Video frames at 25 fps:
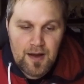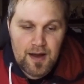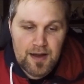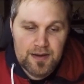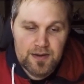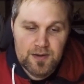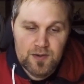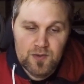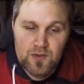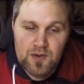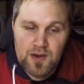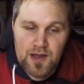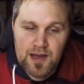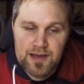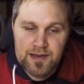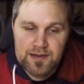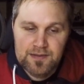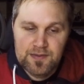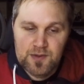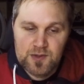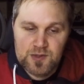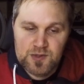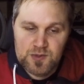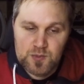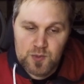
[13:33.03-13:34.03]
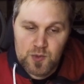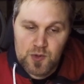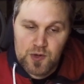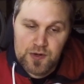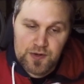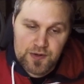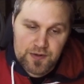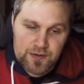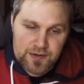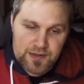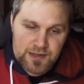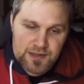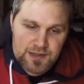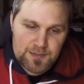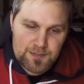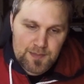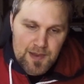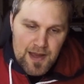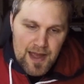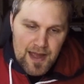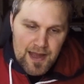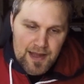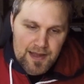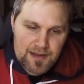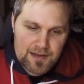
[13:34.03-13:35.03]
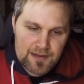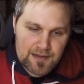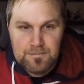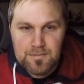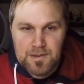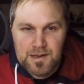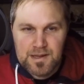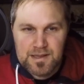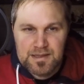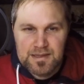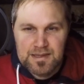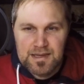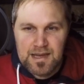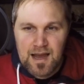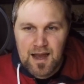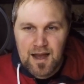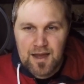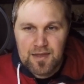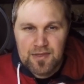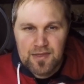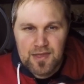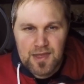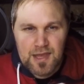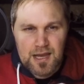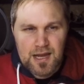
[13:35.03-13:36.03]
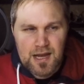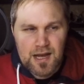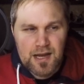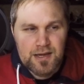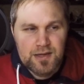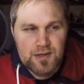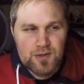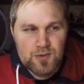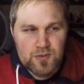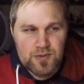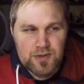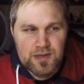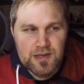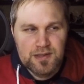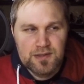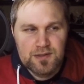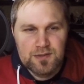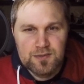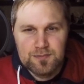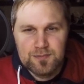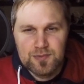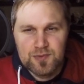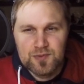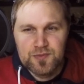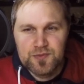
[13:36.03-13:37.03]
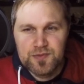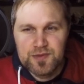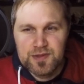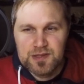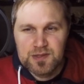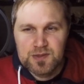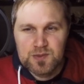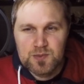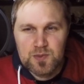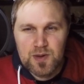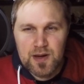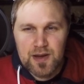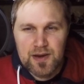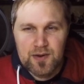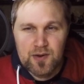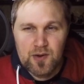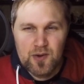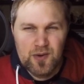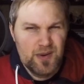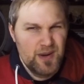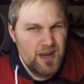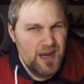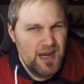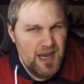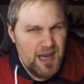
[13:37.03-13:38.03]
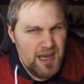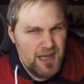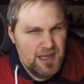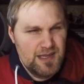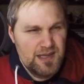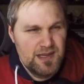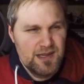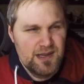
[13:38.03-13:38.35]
I do like the sword on its back, but yeah, I think I do need to put this one on 8.